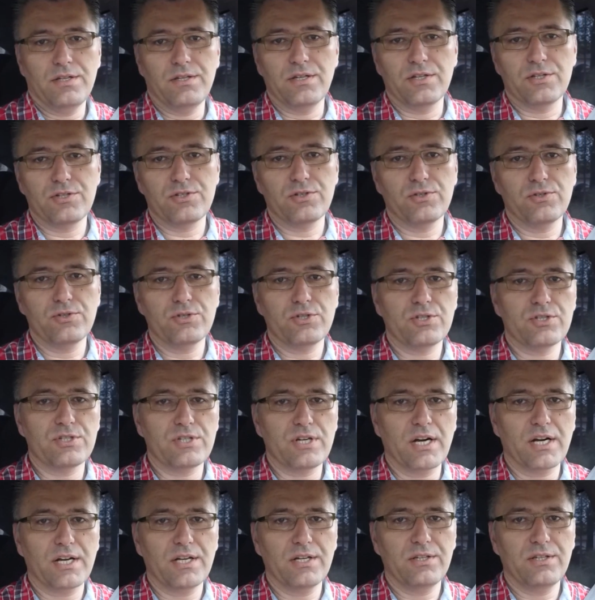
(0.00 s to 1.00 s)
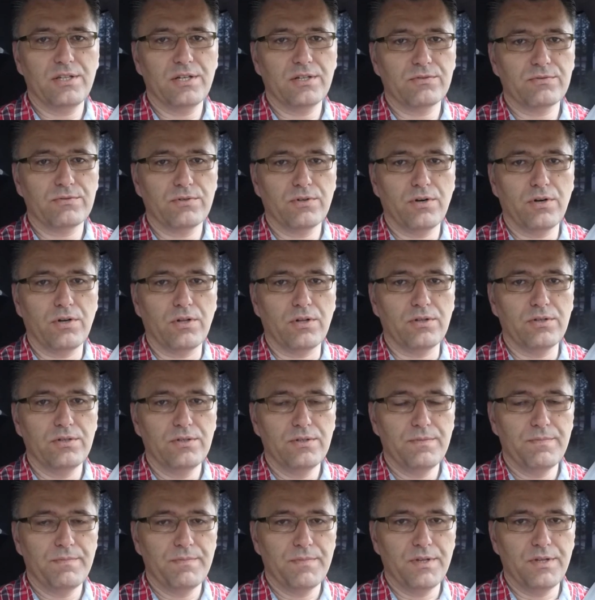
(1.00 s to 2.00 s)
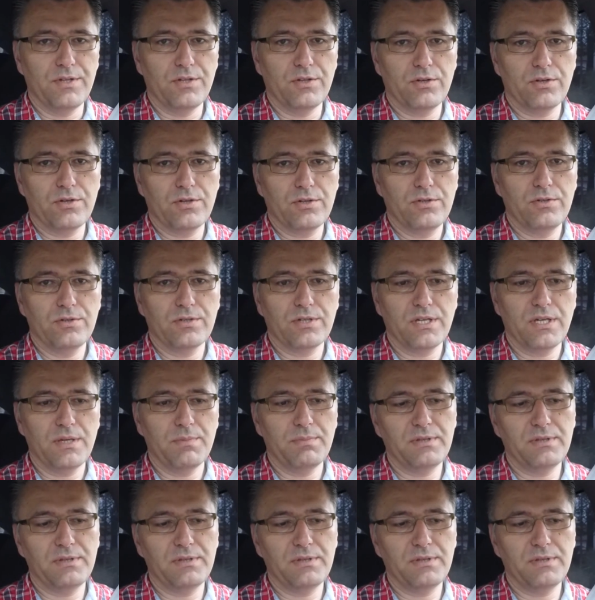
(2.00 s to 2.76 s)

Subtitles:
the solutions architect role, in order to